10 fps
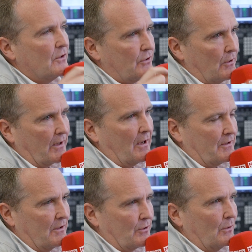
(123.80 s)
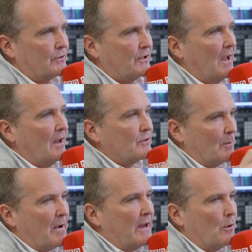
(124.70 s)
to the cutting tools to
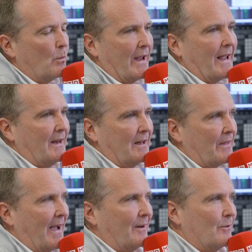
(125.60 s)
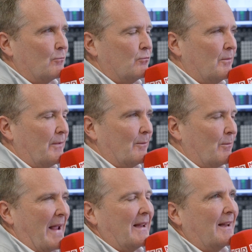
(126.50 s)
mean that we're getting that
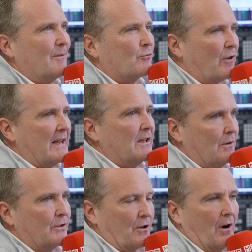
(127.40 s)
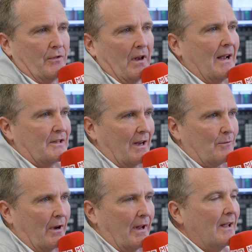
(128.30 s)
making great use of the lights out
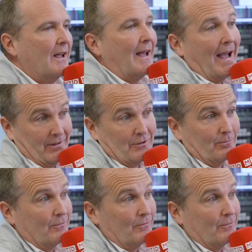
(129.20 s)
running, and